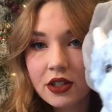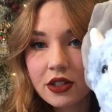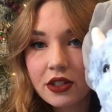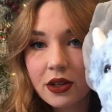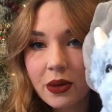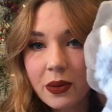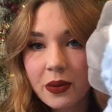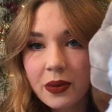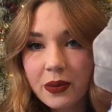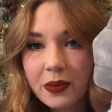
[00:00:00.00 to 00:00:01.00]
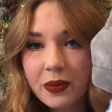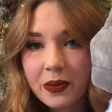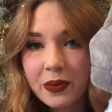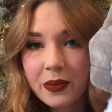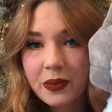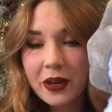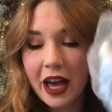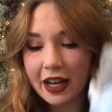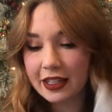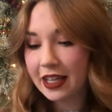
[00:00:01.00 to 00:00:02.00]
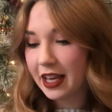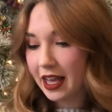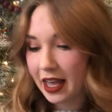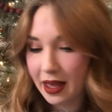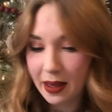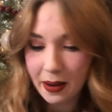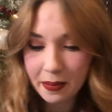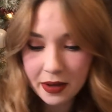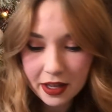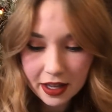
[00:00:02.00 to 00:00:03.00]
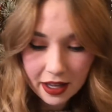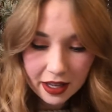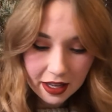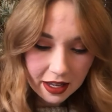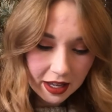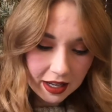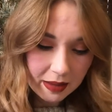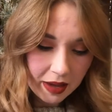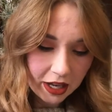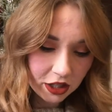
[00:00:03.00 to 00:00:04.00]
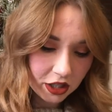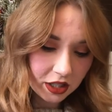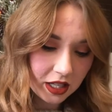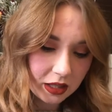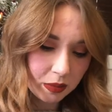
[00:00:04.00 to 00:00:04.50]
So we had to get him, and he matches his